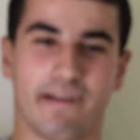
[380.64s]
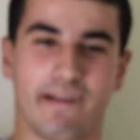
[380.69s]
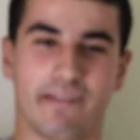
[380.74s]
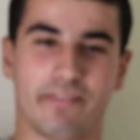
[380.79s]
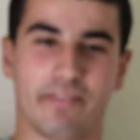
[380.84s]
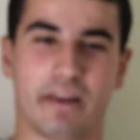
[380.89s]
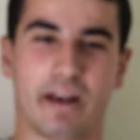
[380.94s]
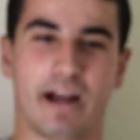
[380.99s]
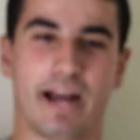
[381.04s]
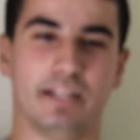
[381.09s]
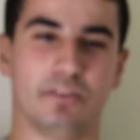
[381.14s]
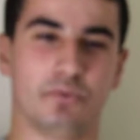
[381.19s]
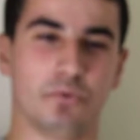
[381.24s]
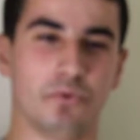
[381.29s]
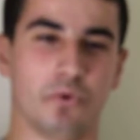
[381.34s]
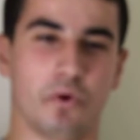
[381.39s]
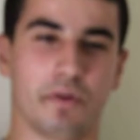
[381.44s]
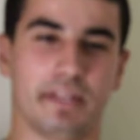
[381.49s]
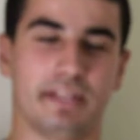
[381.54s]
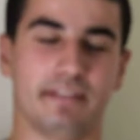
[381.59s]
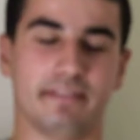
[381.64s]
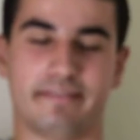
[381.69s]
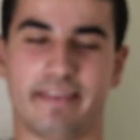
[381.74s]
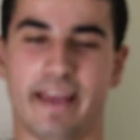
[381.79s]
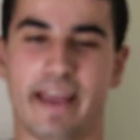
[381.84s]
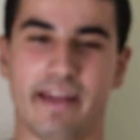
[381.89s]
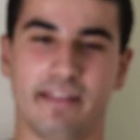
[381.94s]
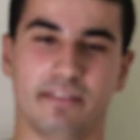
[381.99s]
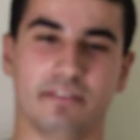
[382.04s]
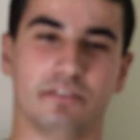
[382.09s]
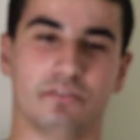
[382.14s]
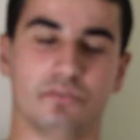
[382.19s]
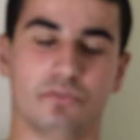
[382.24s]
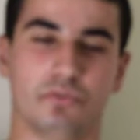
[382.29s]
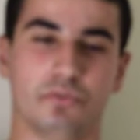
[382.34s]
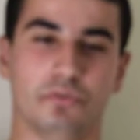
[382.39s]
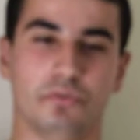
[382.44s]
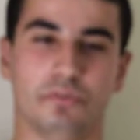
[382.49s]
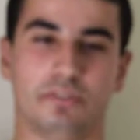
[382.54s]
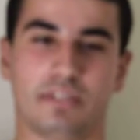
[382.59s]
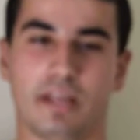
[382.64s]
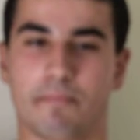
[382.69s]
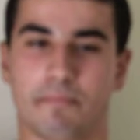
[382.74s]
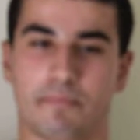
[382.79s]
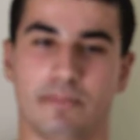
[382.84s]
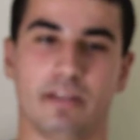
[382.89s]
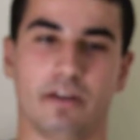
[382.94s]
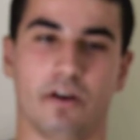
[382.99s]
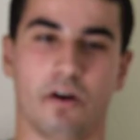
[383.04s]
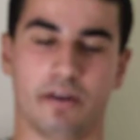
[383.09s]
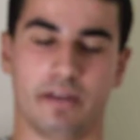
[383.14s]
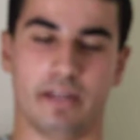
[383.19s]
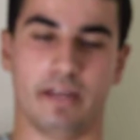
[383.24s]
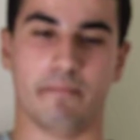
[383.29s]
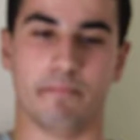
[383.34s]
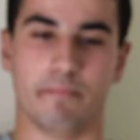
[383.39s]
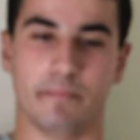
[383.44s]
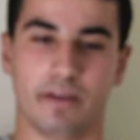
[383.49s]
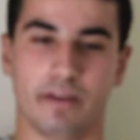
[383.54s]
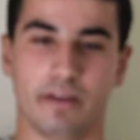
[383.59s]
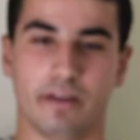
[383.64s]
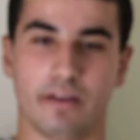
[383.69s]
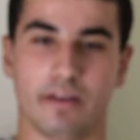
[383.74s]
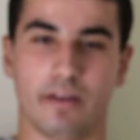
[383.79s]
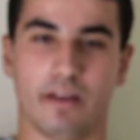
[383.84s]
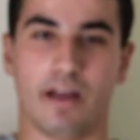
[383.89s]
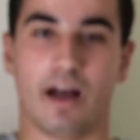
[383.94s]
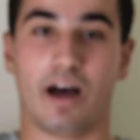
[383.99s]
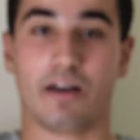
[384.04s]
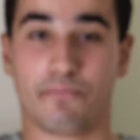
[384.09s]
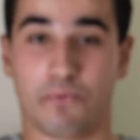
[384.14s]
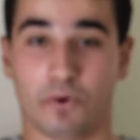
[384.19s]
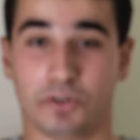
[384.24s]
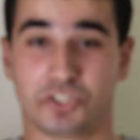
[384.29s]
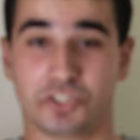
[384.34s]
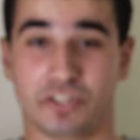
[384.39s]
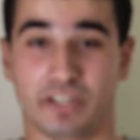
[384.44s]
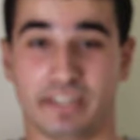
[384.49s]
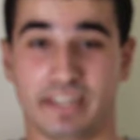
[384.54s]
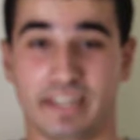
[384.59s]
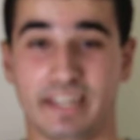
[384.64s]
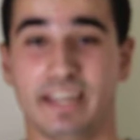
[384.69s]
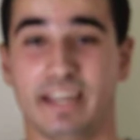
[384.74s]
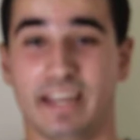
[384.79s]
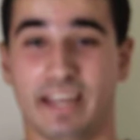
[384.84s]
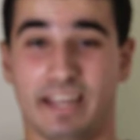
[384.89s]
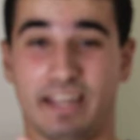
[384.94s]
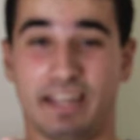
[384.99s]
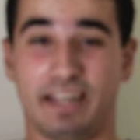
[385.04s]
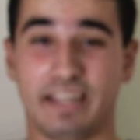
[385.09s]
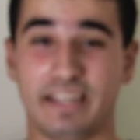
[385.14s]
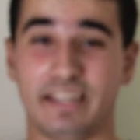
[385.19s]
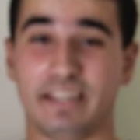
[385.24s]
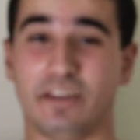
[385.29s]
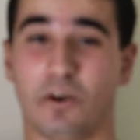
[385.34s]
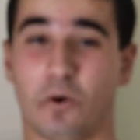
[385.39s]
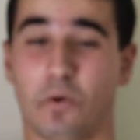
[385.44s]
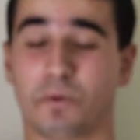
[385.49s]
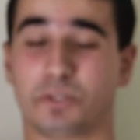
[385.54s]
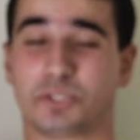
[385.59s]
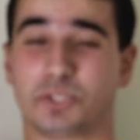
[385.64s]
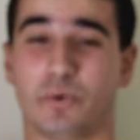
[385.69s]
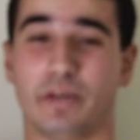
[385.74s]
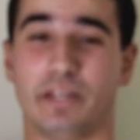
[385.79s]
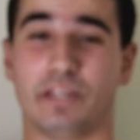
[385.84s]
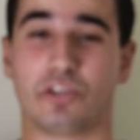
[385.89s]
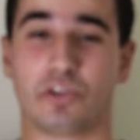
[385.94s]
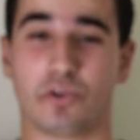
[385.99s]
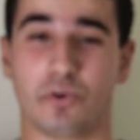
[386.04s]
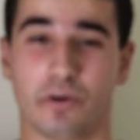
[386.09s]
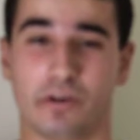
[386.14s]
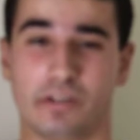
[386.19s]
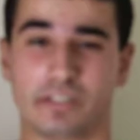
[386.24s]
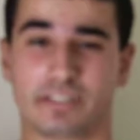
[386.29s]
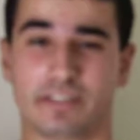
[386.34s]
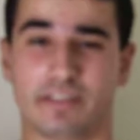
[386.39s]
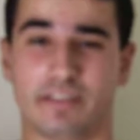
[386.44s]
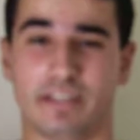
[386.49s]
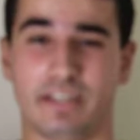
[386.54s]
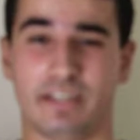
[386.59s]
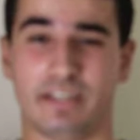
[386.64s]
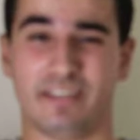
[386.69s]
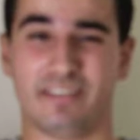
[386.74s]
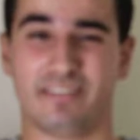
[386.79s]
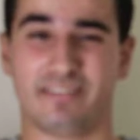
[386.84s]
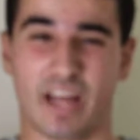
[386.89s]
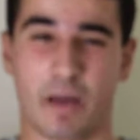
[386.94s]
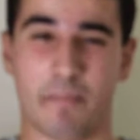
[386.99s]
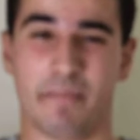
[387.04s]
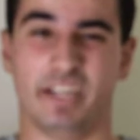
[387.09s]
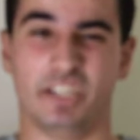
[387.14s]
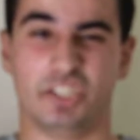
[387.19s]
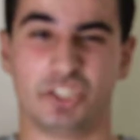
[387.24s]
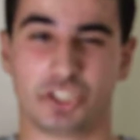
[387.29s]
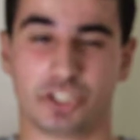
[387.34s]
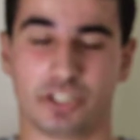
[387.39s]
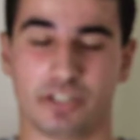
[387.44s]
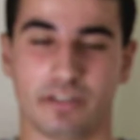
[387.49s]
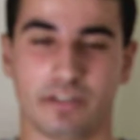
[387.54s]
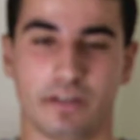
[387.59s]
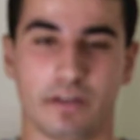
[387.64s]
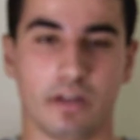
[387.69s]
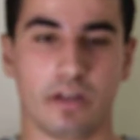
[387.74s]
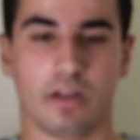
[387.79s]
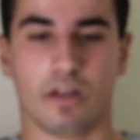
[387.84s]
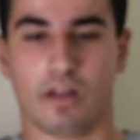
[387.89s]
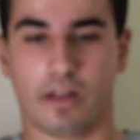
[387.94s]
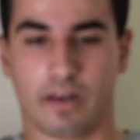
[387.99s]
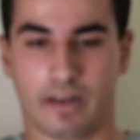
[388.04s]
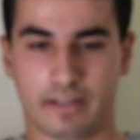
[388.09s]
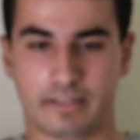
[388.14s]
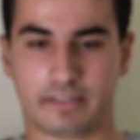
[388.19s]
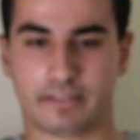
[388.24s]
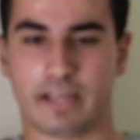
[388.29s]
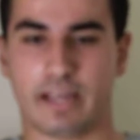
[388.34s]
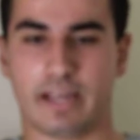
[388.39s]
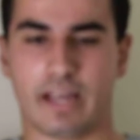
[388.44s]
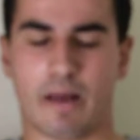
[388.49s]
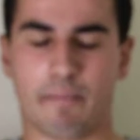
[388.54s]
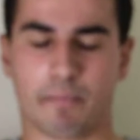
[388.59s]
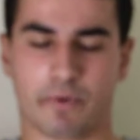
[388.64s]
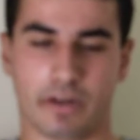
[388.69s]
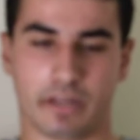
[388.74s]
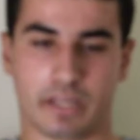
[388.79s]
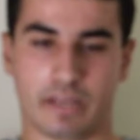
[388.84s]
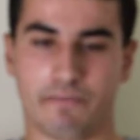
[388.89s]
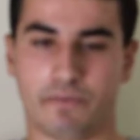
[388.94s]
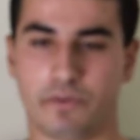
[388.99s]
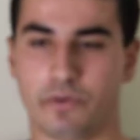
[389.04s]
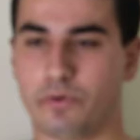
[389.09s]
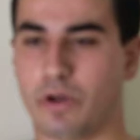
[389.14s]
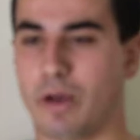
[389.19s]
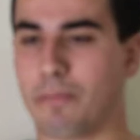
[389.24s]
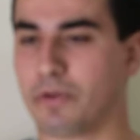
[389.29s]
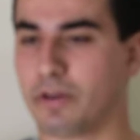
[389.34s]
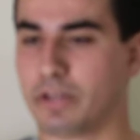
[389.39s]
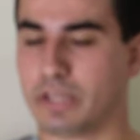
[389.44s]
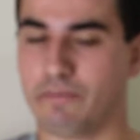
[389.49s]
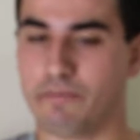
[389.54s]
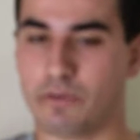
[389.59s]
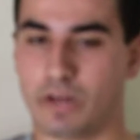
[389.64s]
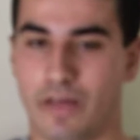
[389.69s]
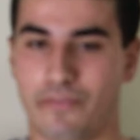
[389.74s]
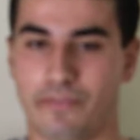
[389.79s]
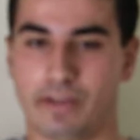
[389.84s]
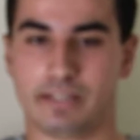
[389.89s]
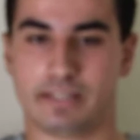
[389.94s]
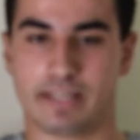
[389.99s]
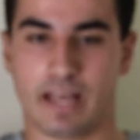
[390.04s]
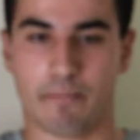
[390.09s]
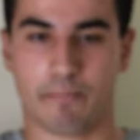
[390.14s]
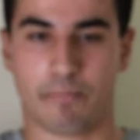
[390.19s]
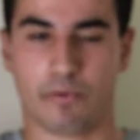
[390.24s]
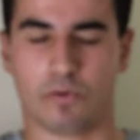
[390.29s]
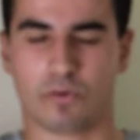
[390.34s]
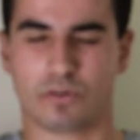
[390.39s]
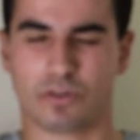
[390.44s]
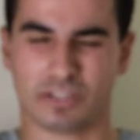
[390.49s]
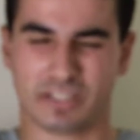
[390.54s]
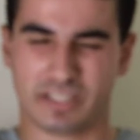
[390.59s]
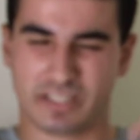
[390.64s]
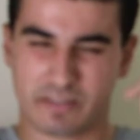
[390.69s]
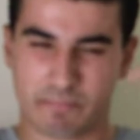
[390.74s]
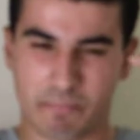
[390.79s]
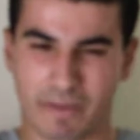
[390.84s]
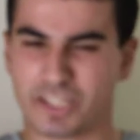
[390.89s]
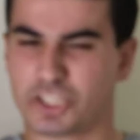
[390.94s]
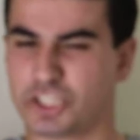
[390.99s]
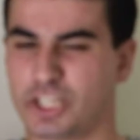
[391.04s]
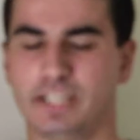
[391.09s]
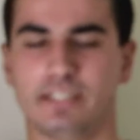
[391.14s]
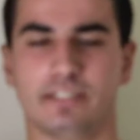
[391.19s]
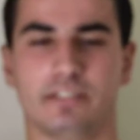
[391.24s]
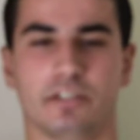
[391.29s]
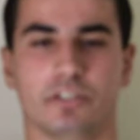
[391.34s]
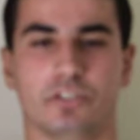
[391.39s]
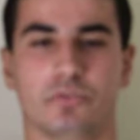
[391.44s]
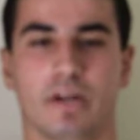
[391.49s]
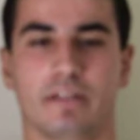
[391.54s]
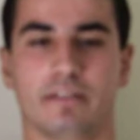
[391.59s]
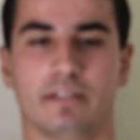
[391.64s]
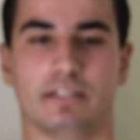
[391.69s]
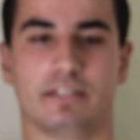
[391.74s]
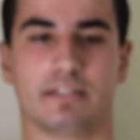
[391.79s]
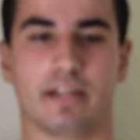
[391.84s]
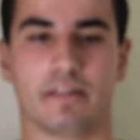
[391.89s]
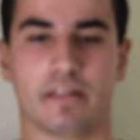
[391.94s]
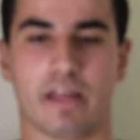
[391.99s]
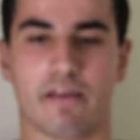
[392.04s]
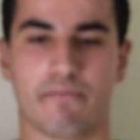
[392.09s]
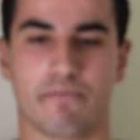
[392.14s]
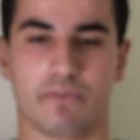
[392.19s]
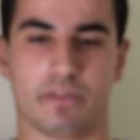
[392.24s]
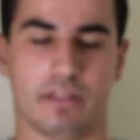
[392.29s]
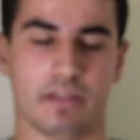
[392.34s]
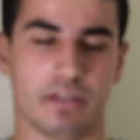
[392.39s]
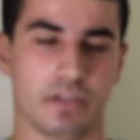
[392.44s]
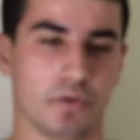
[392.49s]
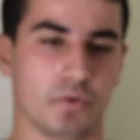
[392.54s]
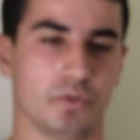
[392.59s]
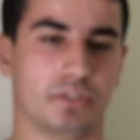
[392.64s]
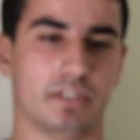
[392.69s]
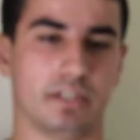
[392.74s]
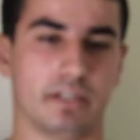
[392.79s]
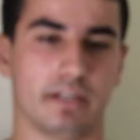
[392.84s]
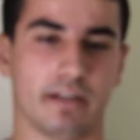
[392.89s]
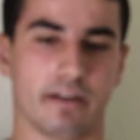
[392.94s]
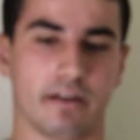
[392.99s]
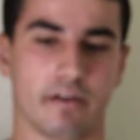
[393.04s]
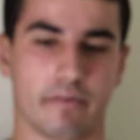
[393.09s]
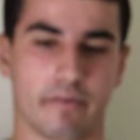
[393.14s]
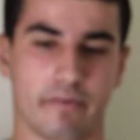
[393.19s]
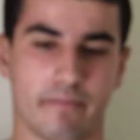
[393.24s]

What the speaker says: that I do not intend to do something on him, unfortunately he also incurs the damage. Let's say I'm going to give you another example, because it's much easier to understand everything using